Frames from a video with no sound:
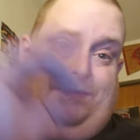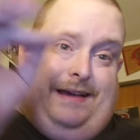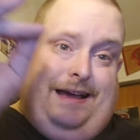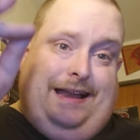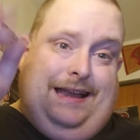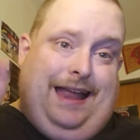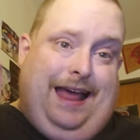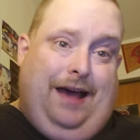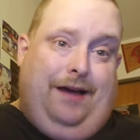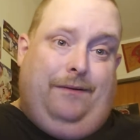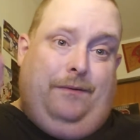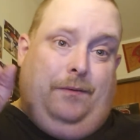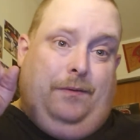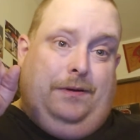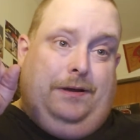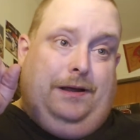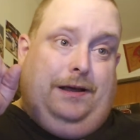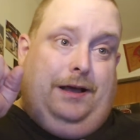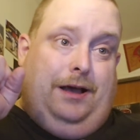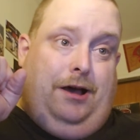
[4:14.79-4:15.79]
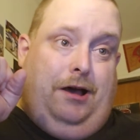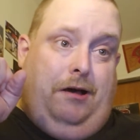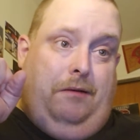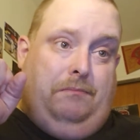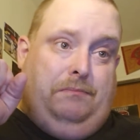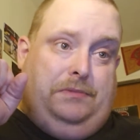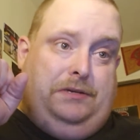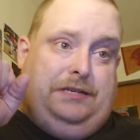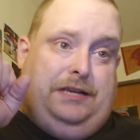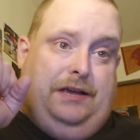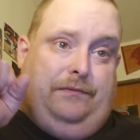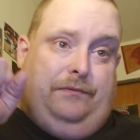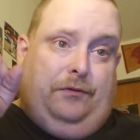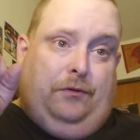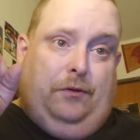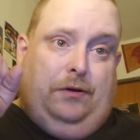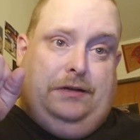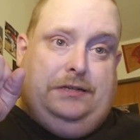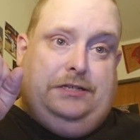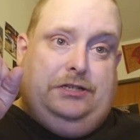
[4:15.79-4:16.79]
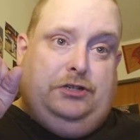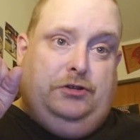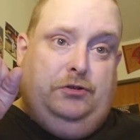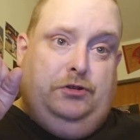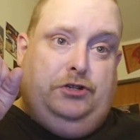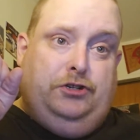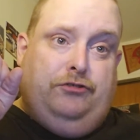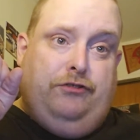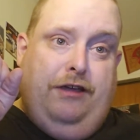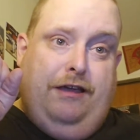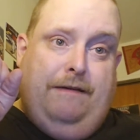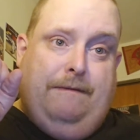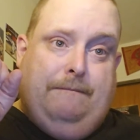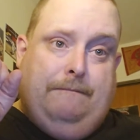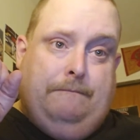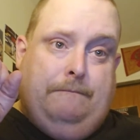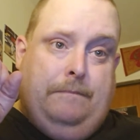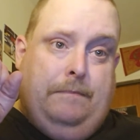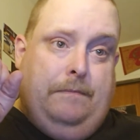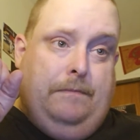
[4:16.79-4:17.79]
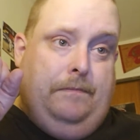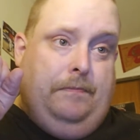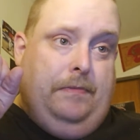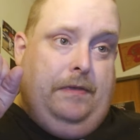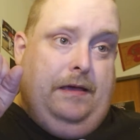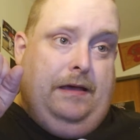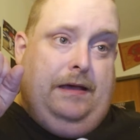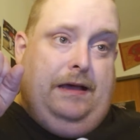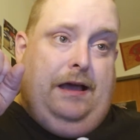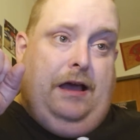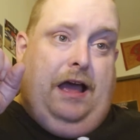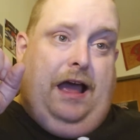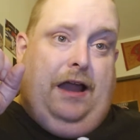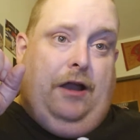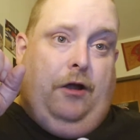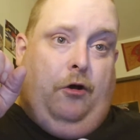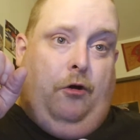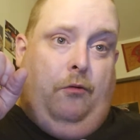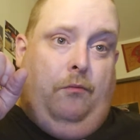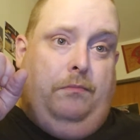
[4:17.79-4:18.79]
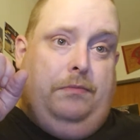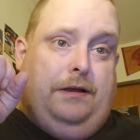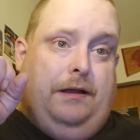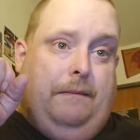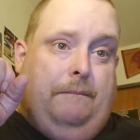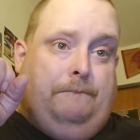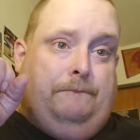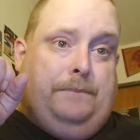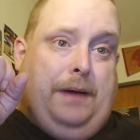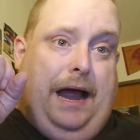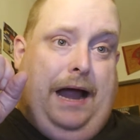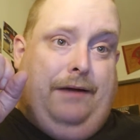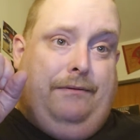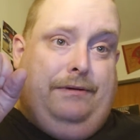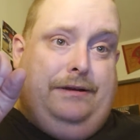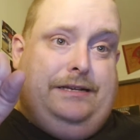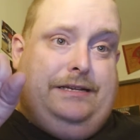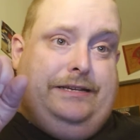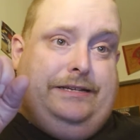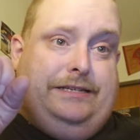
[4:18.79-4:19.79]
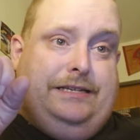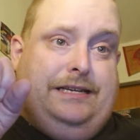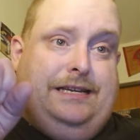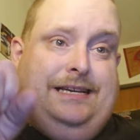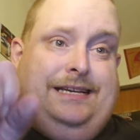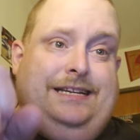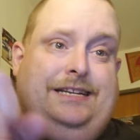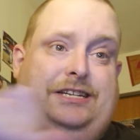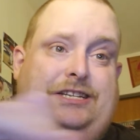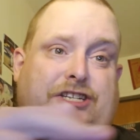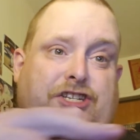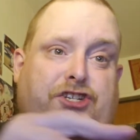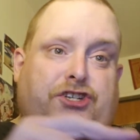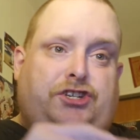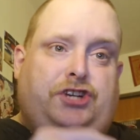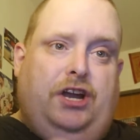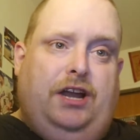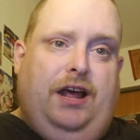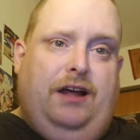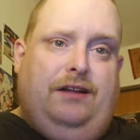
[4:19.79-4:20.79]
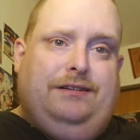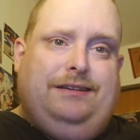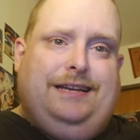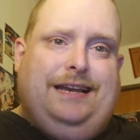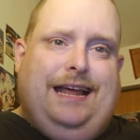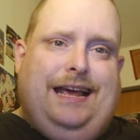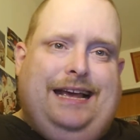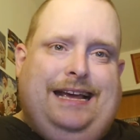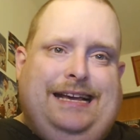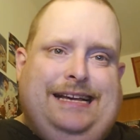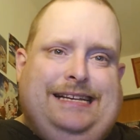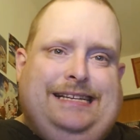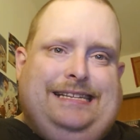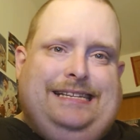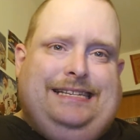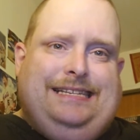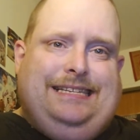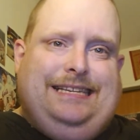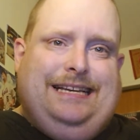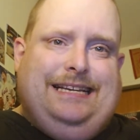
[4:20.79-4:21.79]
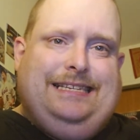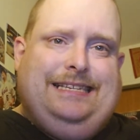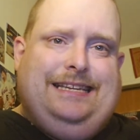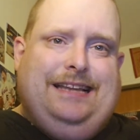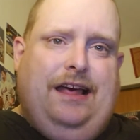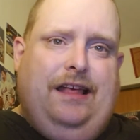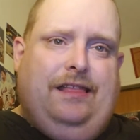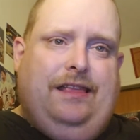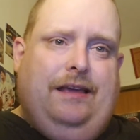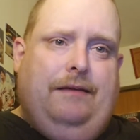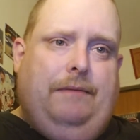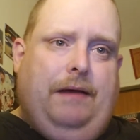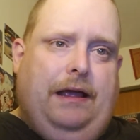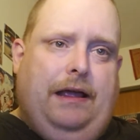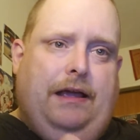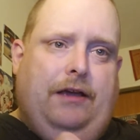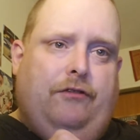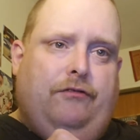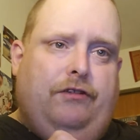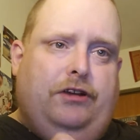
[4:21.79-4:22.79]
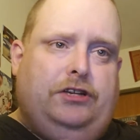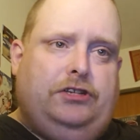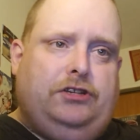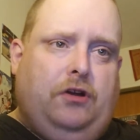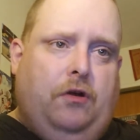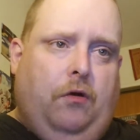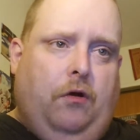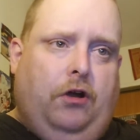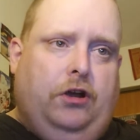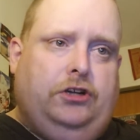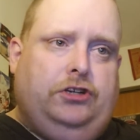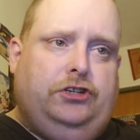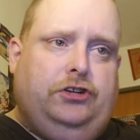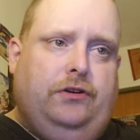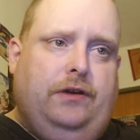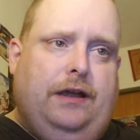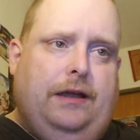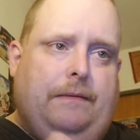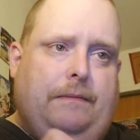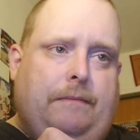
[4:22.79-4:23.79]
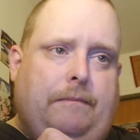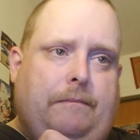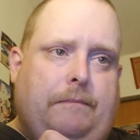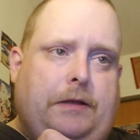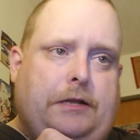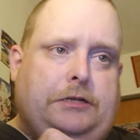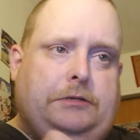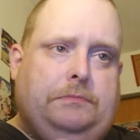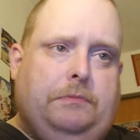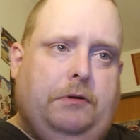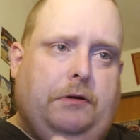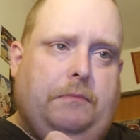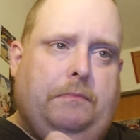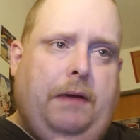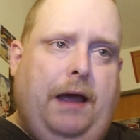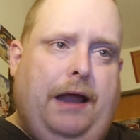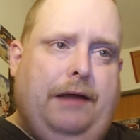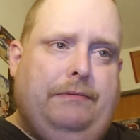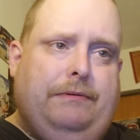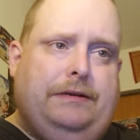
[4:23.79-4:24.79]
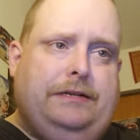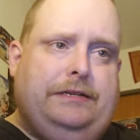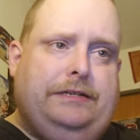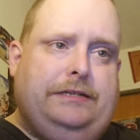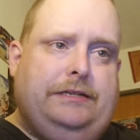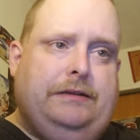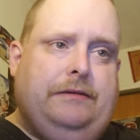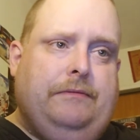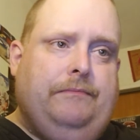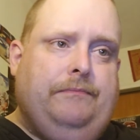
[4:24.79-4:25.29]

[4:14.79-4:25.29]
And now the Cubs have lost two straight and at home to the Pirates. Shutout today, 6 0 by Chris Archer and the Pittsburgh Pirates.